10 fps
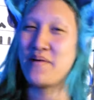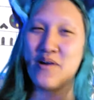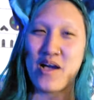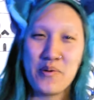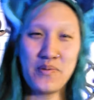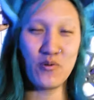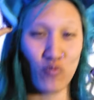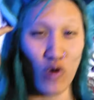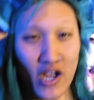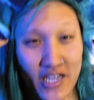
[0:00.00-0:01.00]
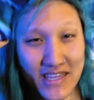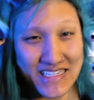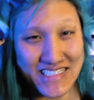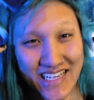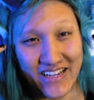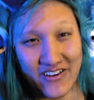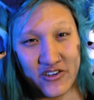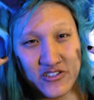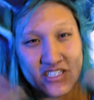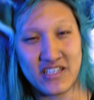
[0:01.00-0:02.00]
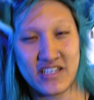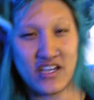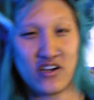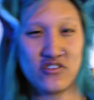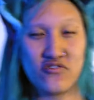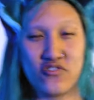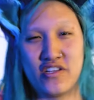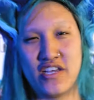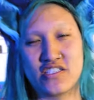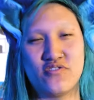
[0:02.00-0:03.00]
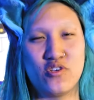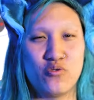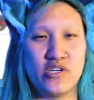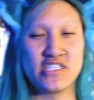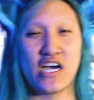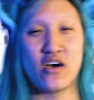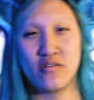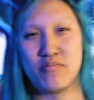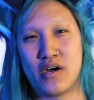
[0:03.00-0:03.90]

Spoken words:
I'm gonna be rocking these ears and the tail for the next few weeks out in